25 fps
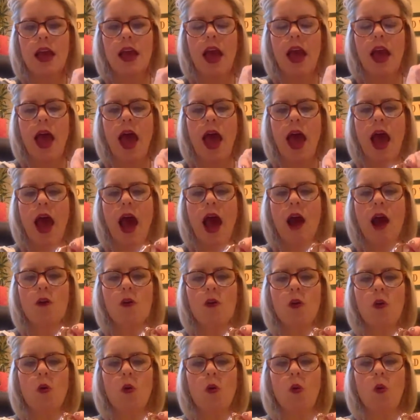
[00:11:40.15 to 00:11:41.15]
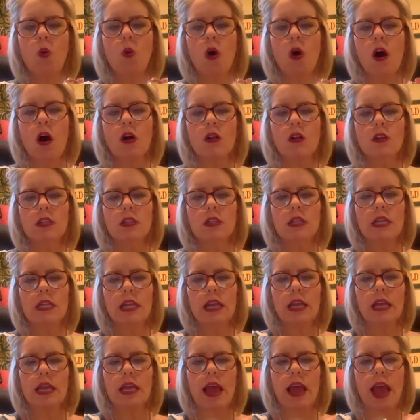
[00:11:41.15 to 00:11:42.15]
how
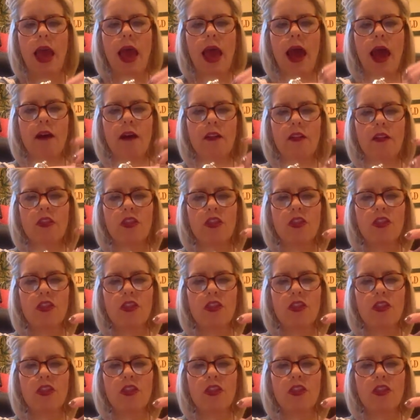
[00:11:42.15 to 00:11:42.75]
quality, how